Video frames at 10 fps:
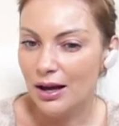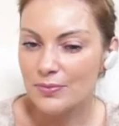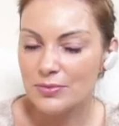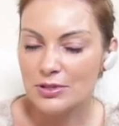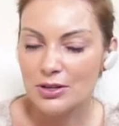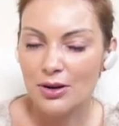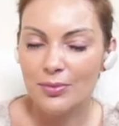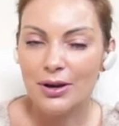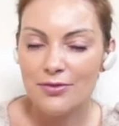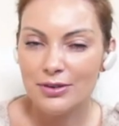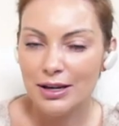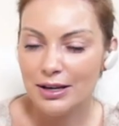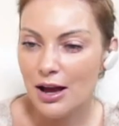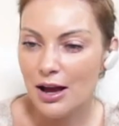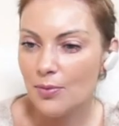Um, so I'm
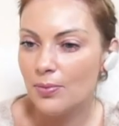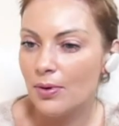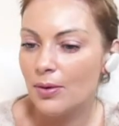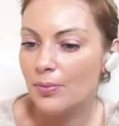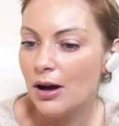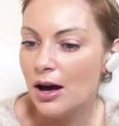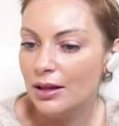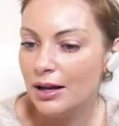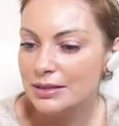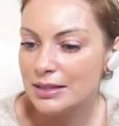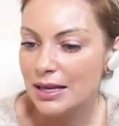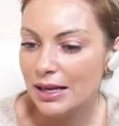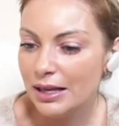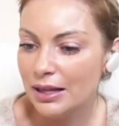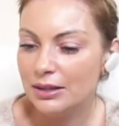covering now products
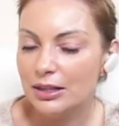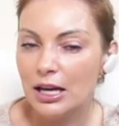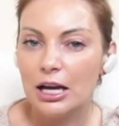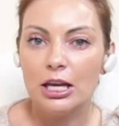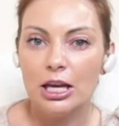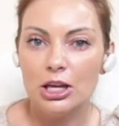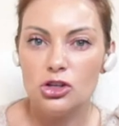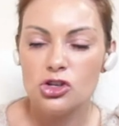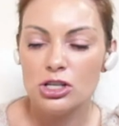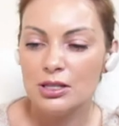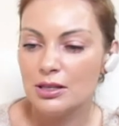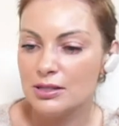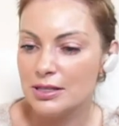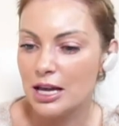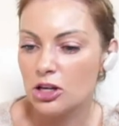in the kitchen
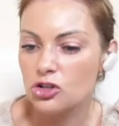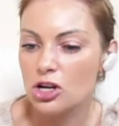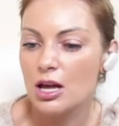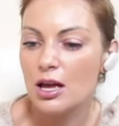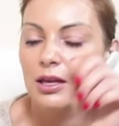section